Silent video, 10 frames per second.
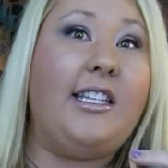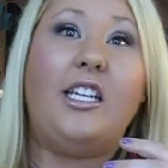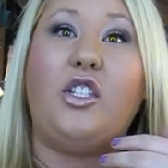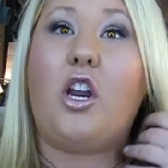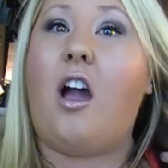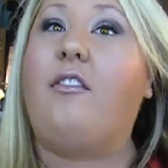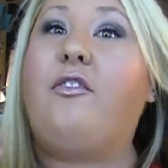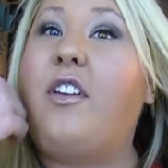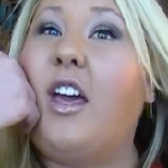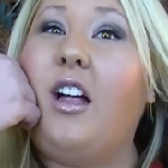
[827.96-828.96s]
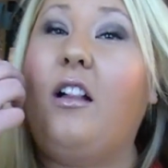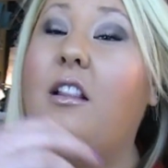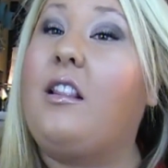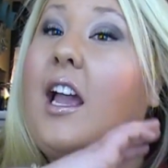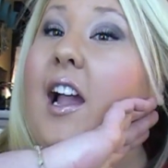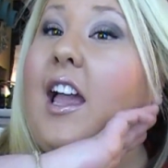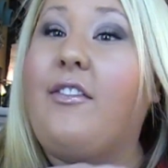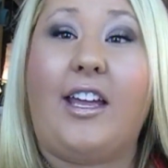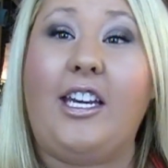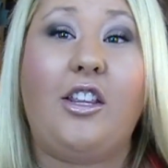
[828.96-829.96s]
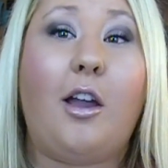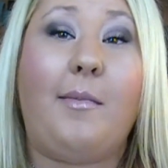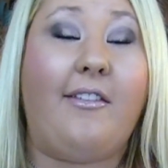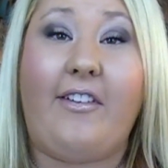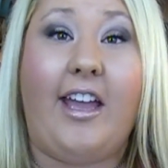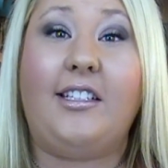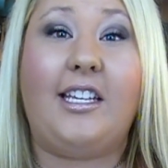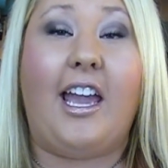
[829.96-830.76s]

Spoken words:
does not feel like I have anything on my face.